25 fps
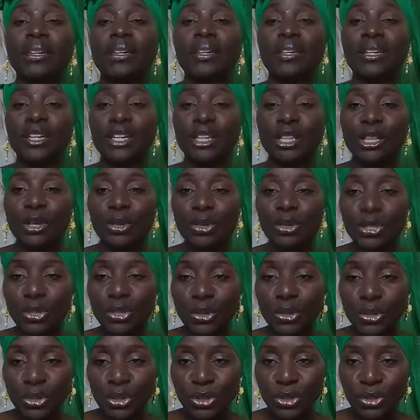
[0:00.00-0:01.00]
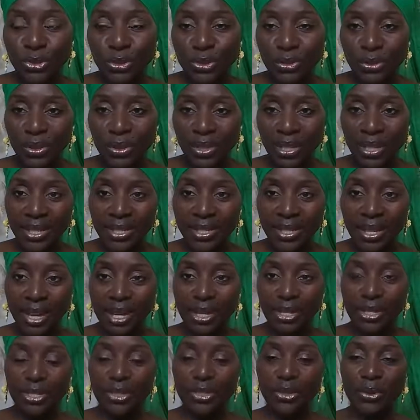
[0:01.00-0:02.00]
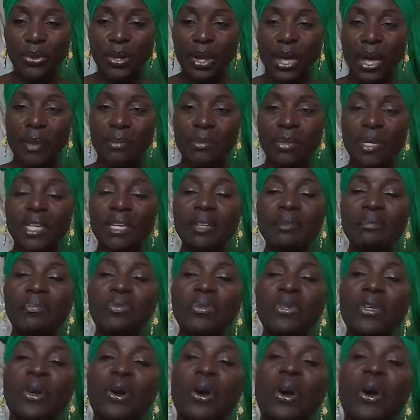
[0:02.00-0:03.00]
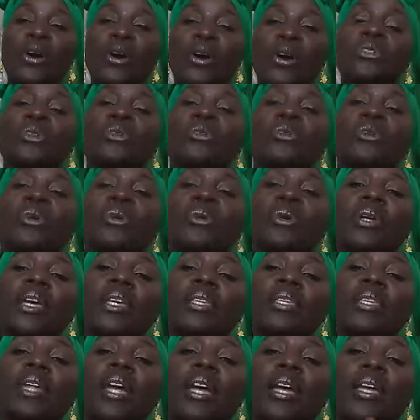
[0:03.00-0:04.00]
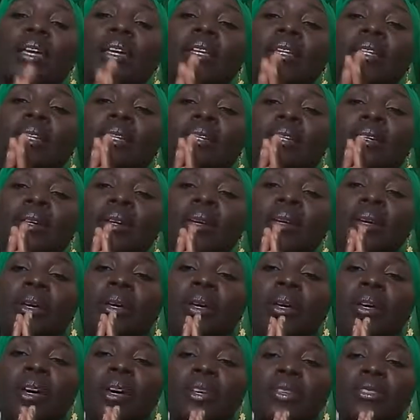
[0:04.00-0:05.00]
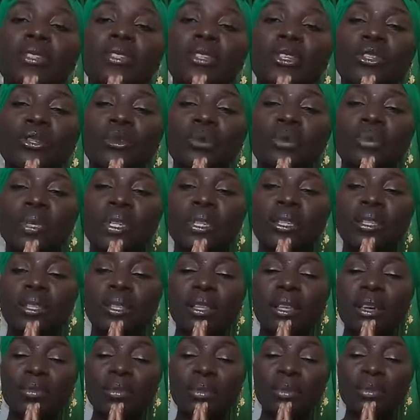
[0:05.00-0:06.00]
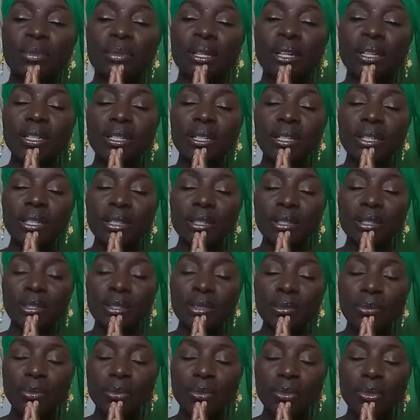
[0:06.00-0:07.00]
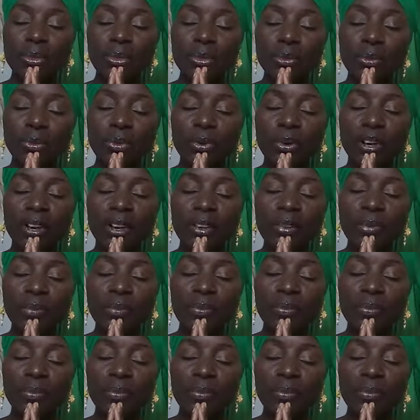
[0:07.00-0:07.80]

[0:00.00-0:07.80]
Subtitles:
Ialosha Oshun Itanna Samhami, also known as Naila. I send you peace, love, and blessings. Odupre.